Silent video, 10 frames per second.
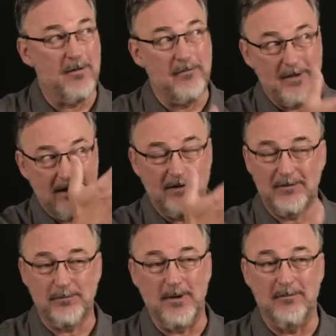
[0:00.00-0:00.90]
of
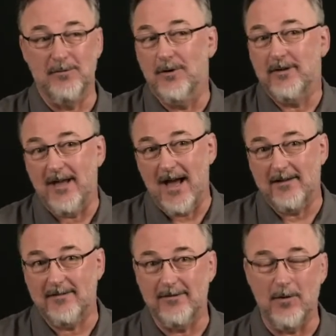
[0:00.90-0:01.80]
these we've looked
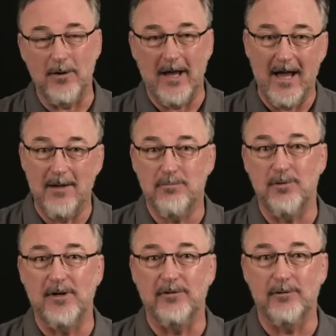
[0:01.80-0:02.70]
at, okay,
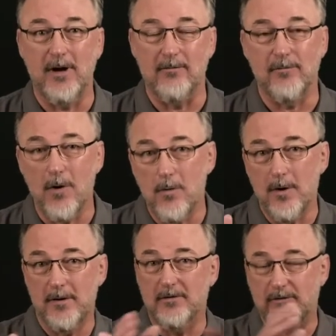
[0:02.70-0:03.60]
pretty
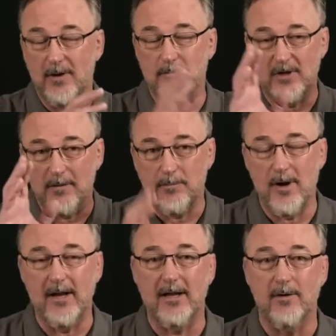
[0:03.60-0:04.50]
straightforward. Subject,
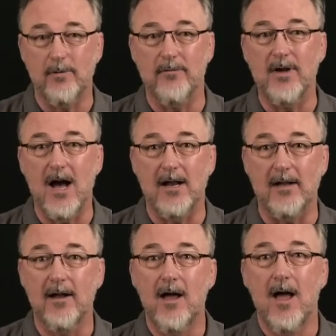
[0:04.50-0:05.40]
predicate, we've got
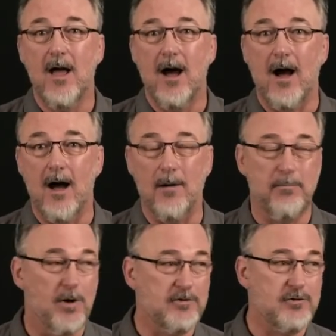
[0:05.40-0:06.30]
it.
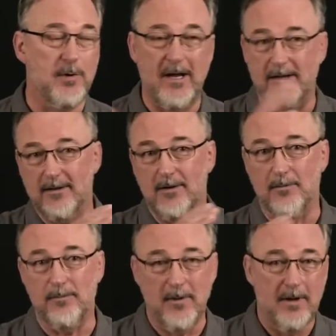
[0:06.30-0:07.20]
Punctuate,
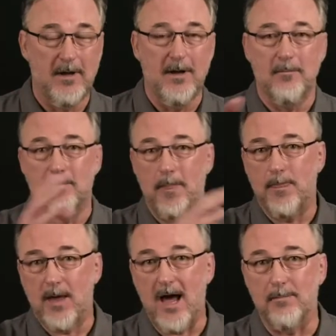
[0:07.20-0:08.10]

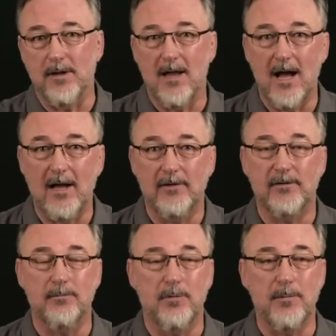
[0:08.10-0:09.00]
capitalize
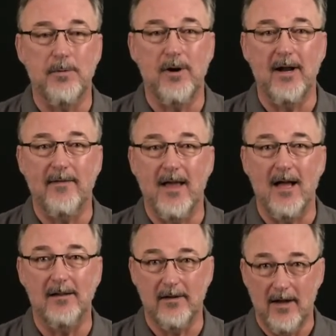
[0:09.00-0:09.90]
and put a period at the
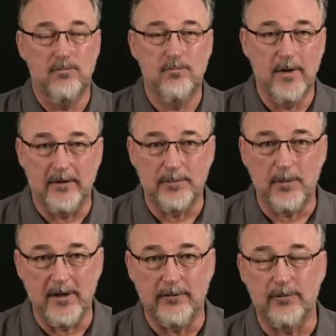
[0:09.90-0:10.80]
end. It's
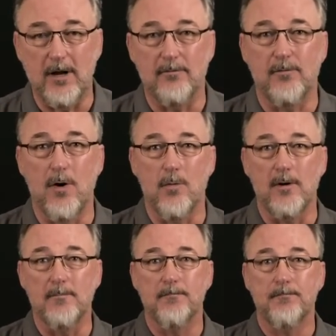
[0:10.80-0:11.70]
pretty straightforward.